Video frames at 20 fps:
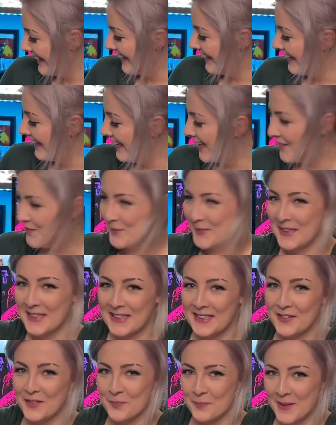I'm like,
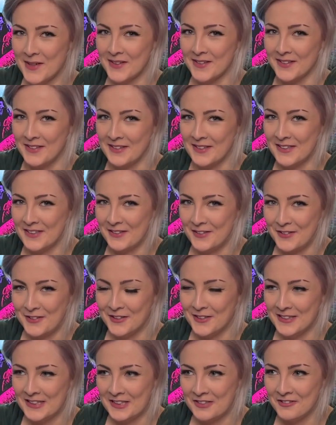it's metal and it's got
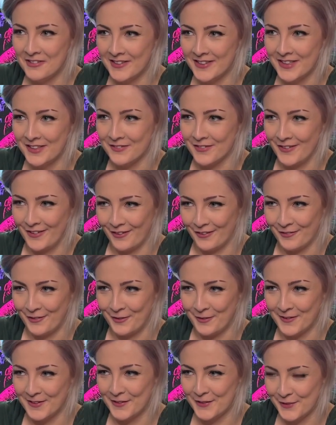electricity running through
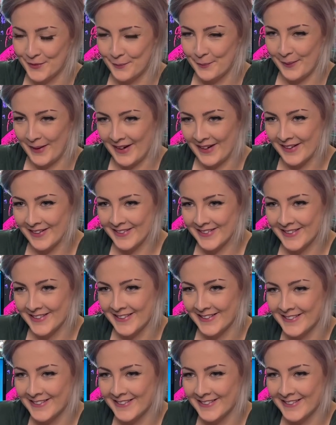it. This is a bad idea.